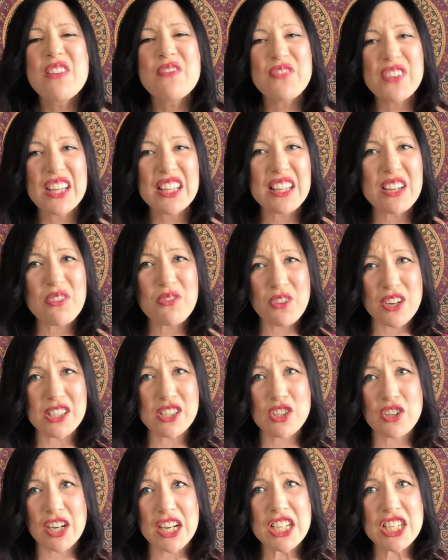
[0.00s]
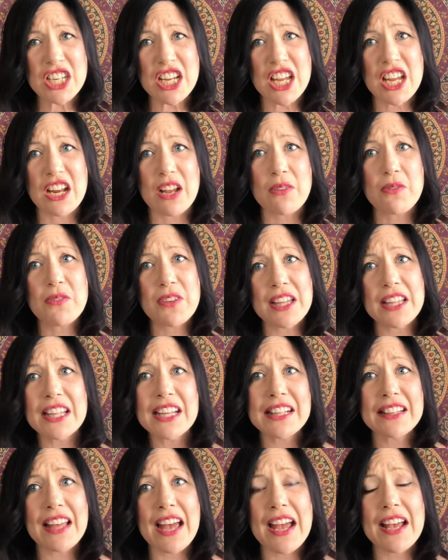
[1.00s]
feeling frustration, of
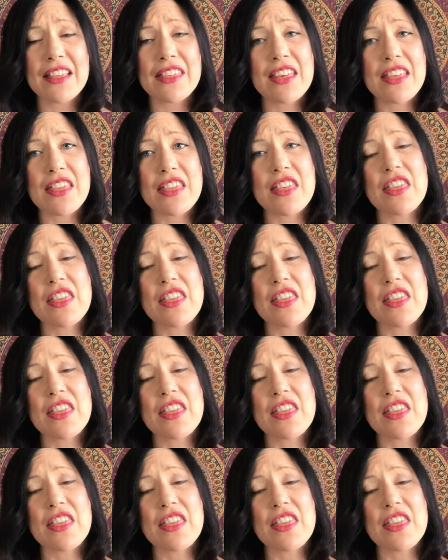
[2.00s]
feeling like the